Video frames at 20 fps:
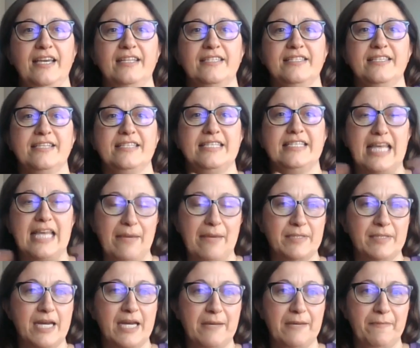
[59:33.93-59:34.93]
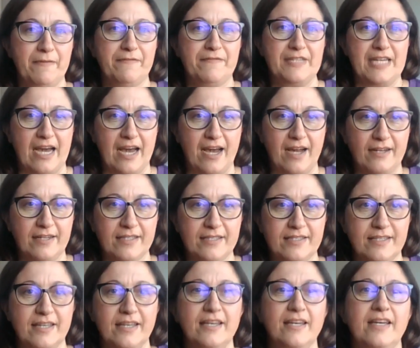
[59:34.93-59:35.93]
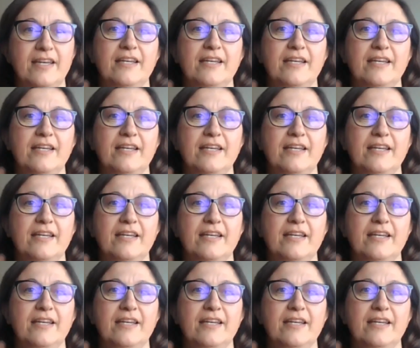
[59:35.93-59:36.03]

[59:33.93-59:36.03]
is the same type of tax.